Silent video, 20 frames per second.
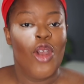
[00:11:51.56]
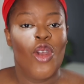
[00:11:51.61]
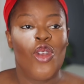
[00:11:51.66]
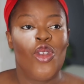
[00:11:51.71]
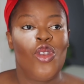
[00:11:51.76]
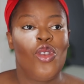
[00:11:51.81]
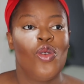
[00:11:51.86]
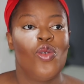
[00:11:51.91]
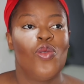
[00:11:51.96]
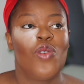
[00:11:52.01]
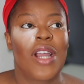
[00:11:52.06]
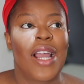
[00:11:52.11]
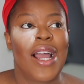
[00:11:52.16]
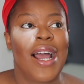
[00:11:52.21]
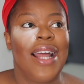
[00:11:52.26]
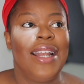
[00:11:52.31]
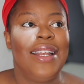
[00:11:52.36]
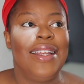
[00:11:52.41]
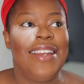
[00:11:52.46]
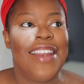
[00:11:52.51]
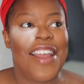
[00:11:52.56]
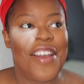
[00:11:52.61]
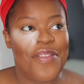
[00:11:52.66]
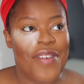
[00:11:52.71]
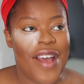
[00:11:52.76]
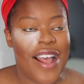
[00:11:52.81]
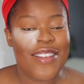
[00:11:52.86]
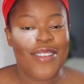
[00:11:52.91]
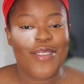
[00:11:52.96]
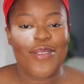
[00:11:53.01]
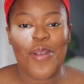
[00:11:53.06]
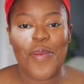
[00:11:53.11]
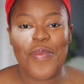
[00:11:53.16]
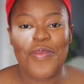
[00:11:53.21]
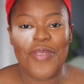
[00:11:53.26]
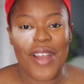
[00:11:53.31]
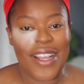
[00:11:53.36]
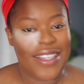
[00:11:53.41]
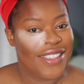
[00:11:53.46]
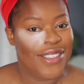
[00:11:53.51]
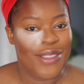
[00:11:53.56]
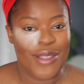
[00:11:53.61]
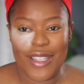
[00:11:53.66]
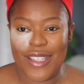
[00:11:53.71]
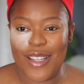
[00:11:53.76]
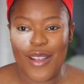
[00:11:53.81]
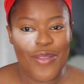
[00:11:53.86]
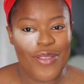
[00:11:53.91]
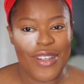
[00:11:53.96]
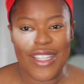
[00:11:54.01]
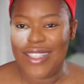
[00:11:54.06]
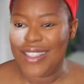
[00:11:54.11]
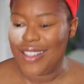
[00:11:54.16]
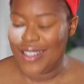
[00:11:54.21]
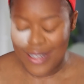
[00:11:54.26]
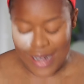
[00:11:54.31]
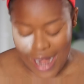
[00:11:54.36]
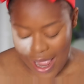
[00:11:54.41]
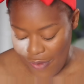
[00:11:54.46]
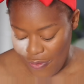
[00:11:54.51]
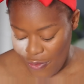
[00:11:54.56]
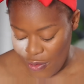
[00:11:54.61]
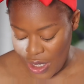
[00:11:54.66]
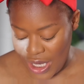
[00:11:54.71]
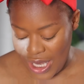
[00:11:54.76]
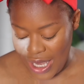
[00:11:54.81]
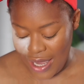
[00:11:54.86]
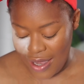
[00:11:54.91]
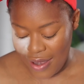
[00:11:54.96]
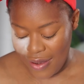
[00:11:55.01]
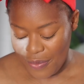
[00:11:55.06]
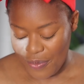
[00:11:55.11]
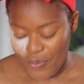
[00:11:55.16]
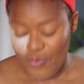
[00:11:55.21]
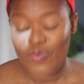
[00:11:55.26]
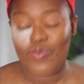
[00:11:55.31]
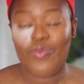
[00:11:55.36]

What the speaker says: You can never stop finding yourself in this life, okay?